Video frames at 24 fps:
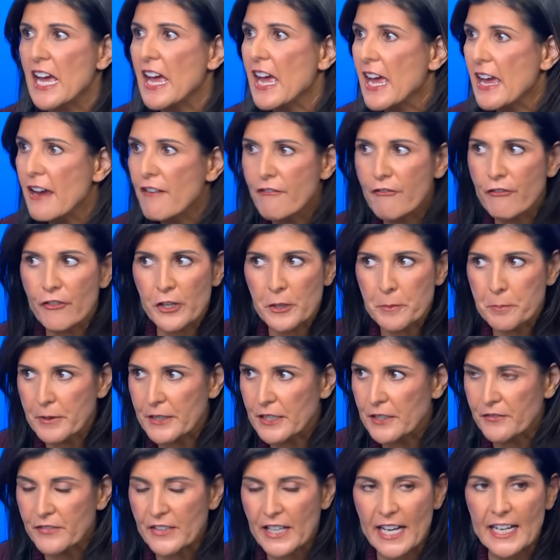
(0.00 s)
Every
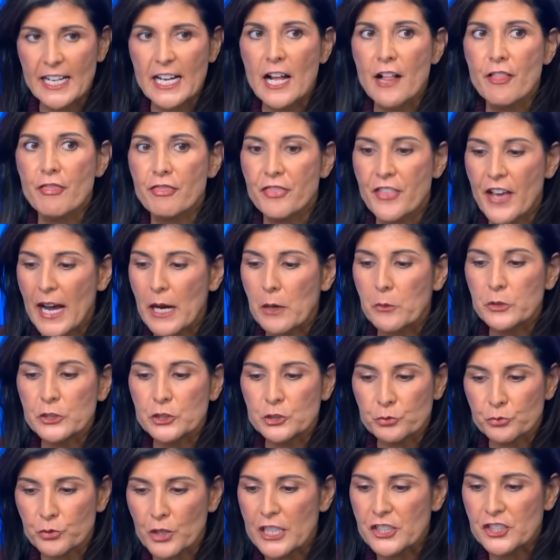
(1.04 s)
bit of that. That
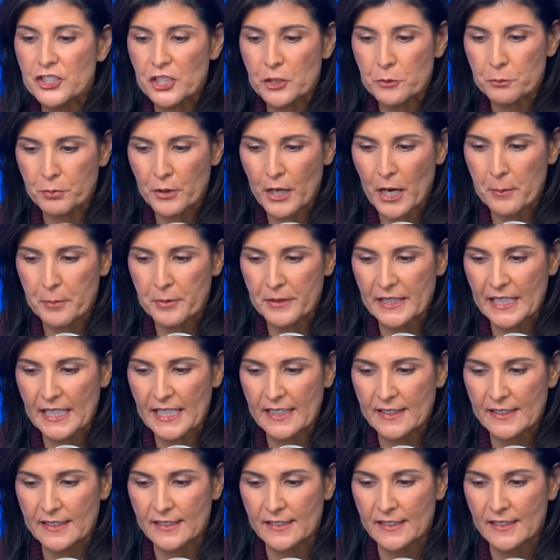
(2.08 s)
was Russian
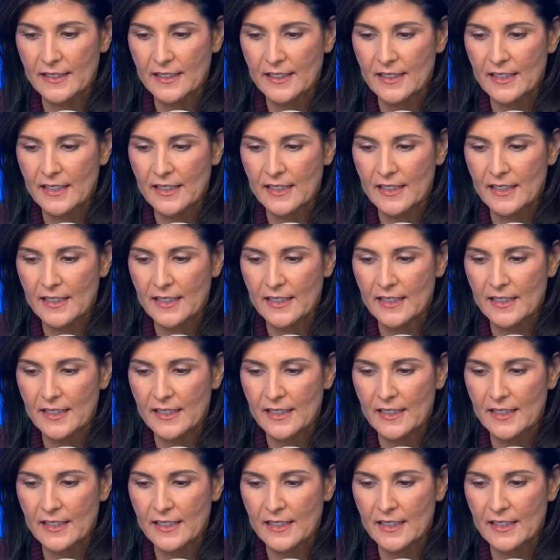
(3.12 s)
propaganda.